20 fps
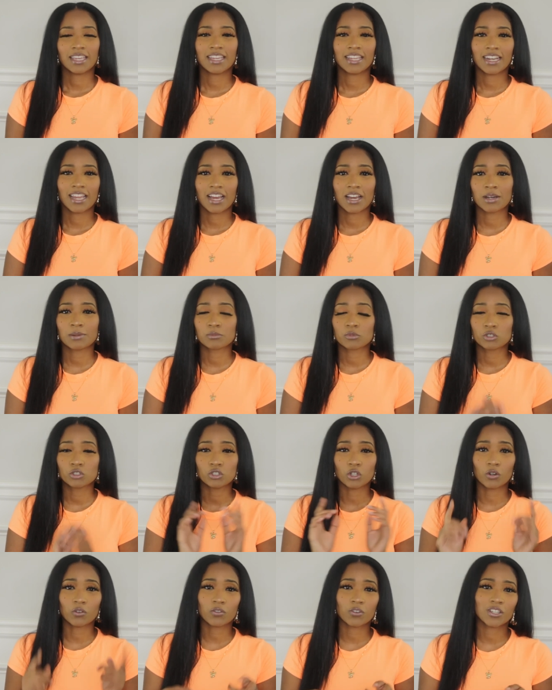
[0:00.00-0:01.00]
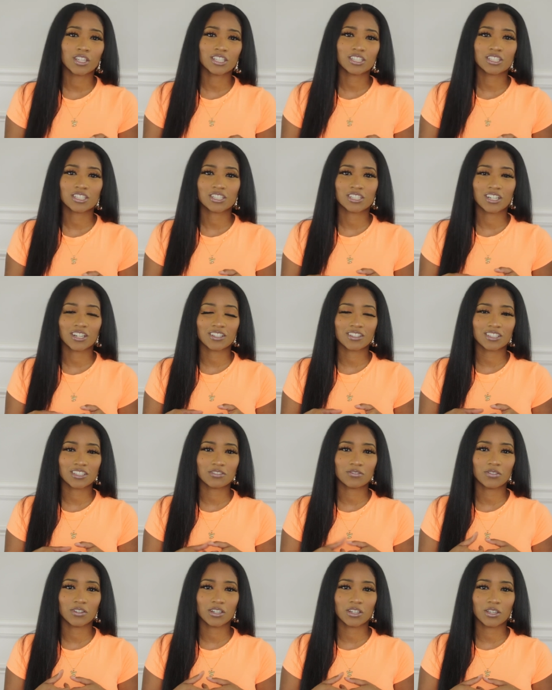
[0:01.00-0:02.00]
And don't forget to share
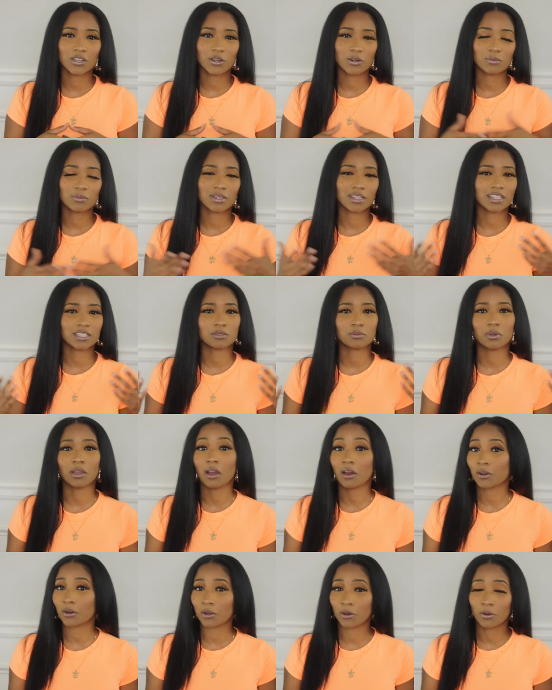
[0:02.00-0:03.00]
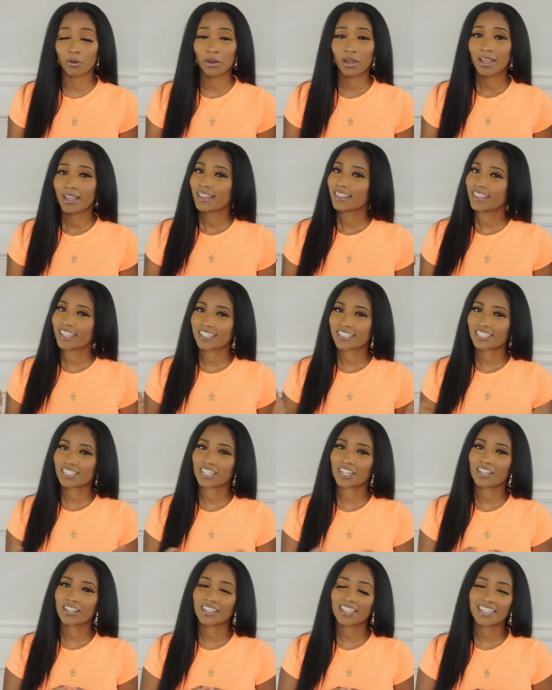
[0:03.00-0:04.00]
this video because we all know that
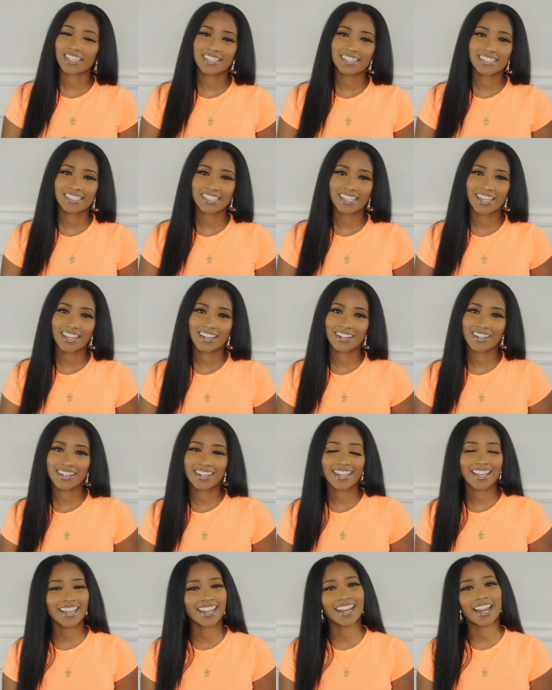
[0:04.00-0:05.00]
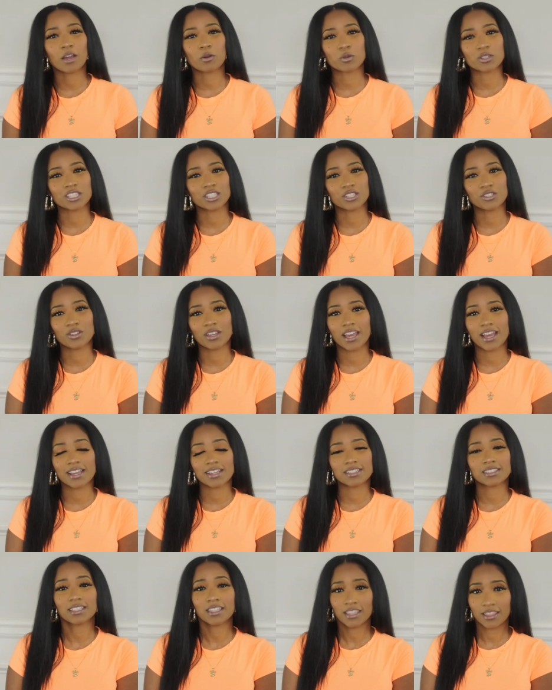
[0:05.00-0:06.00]
sharing is caring. And I will see you
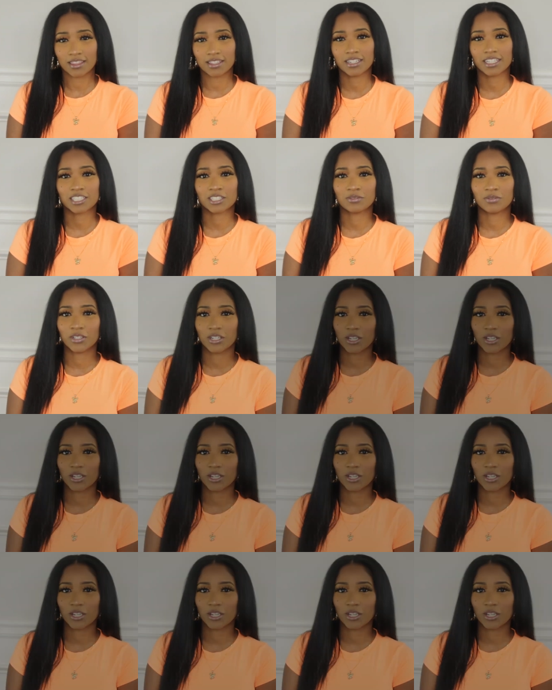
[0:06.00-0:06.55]
guys in the next